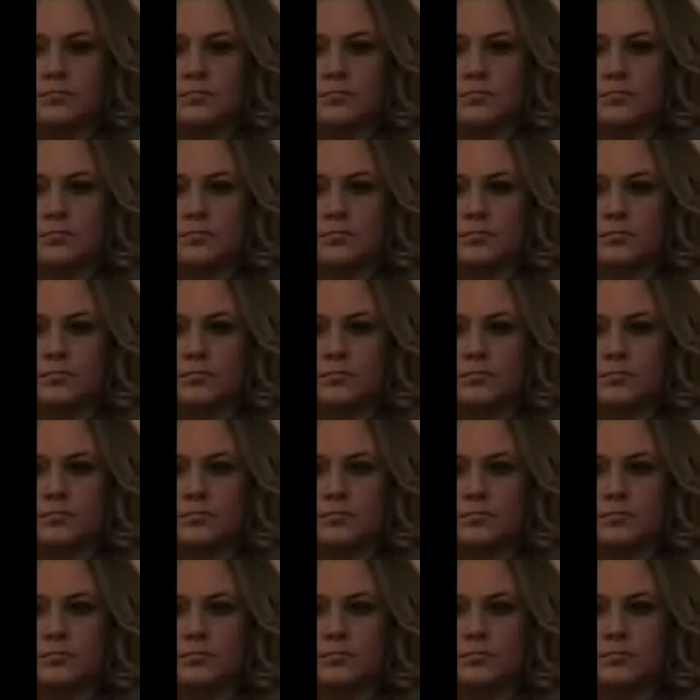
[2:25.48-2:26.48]

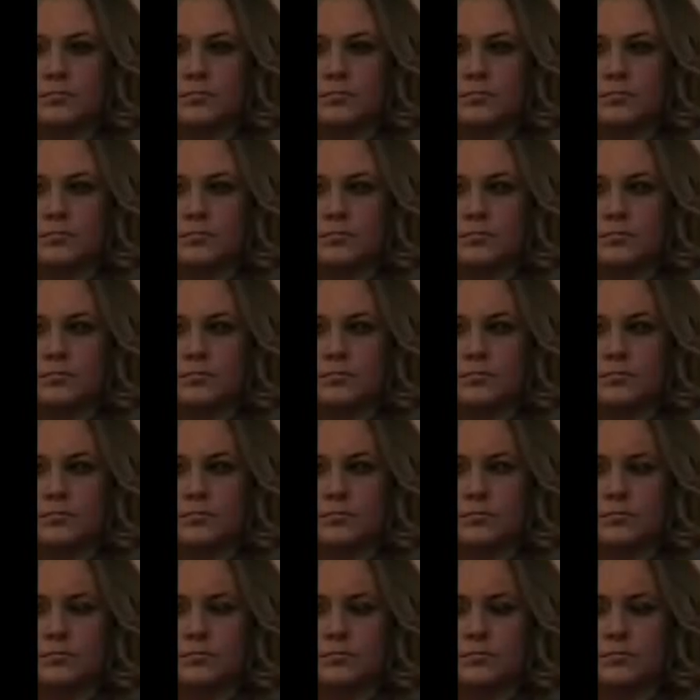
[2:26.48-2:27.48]

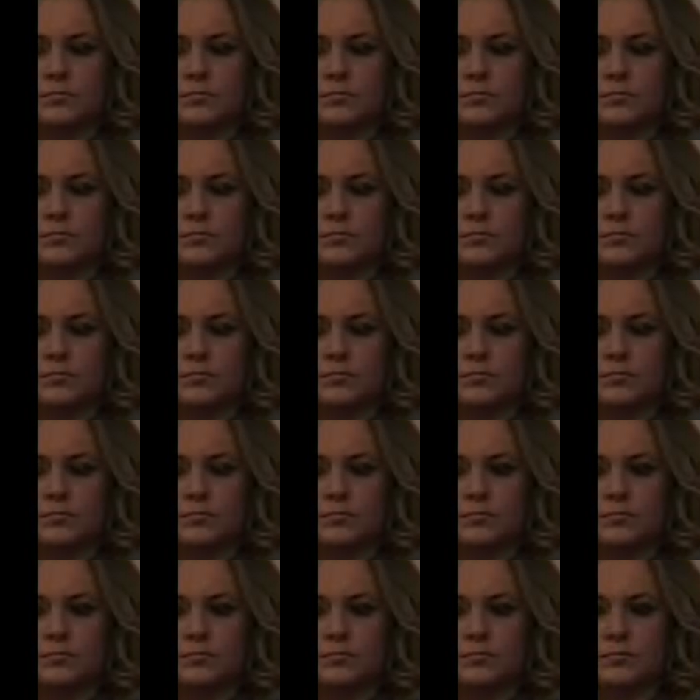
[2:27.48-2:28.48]

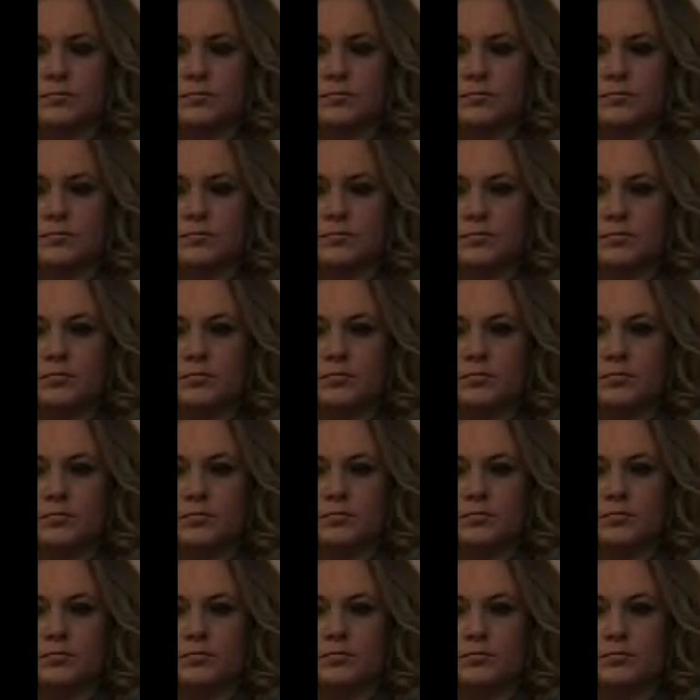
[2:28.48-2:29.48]

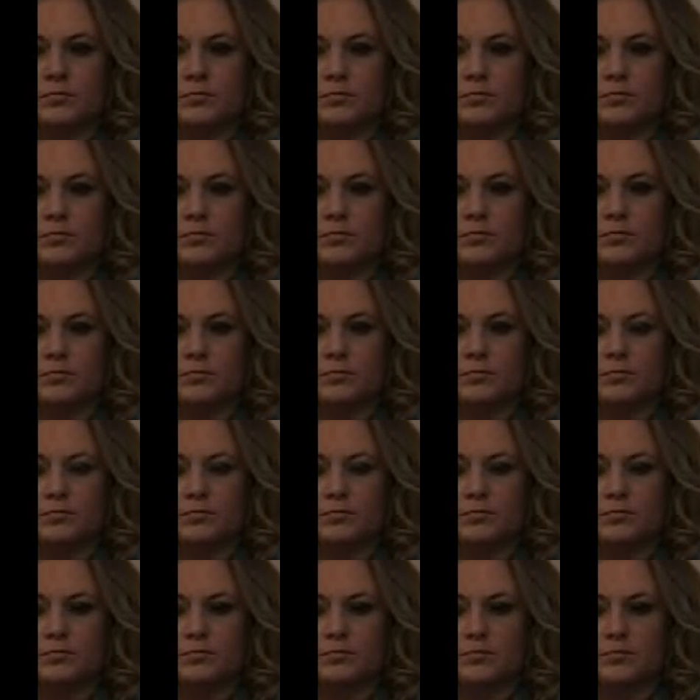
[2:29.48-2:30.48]

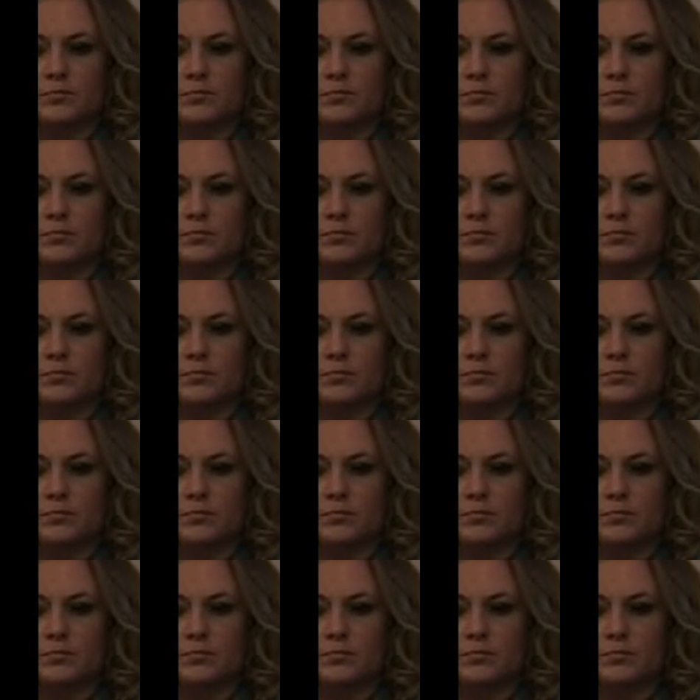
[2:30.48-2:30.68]
The person shown says nothing.